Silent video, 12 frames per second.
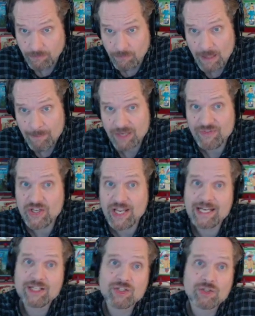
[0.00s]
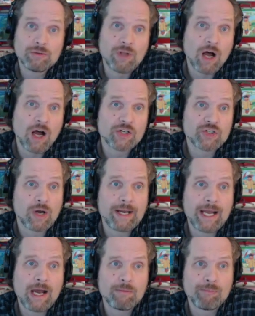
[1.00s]
But if you get into long,
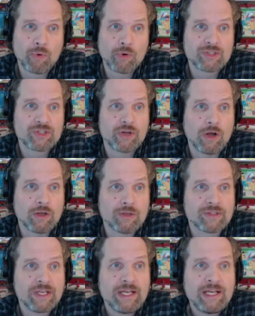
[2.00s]
drawn-out board stalls,